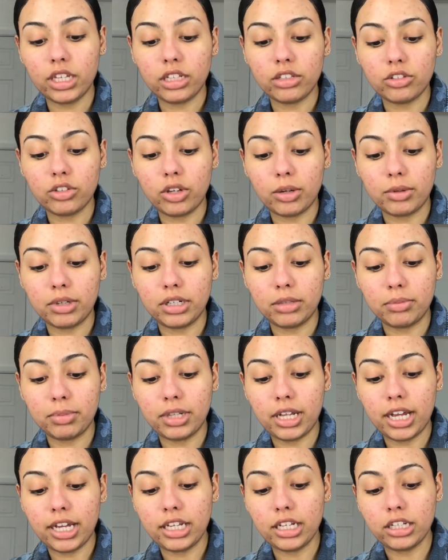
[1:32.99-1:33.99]
So I'm going to
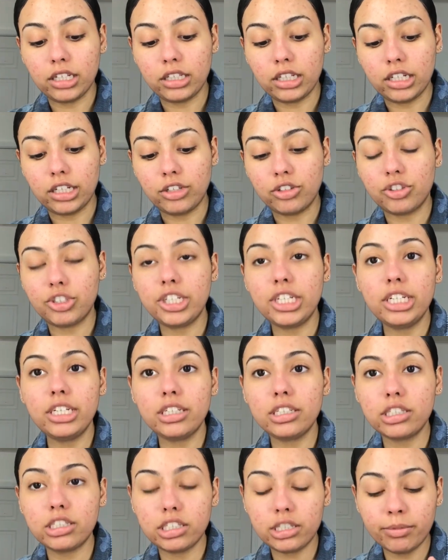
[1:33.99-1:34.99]
apply it in the inner
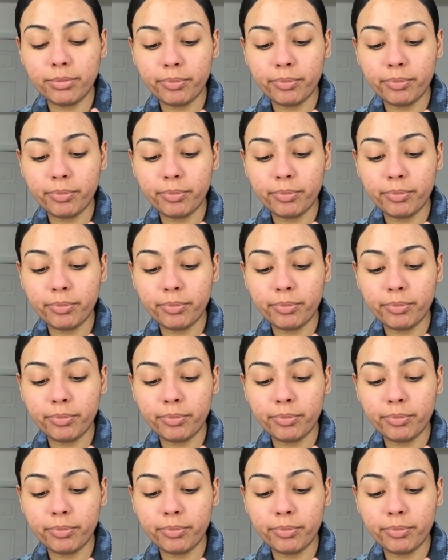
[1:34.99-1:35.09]
cheeks.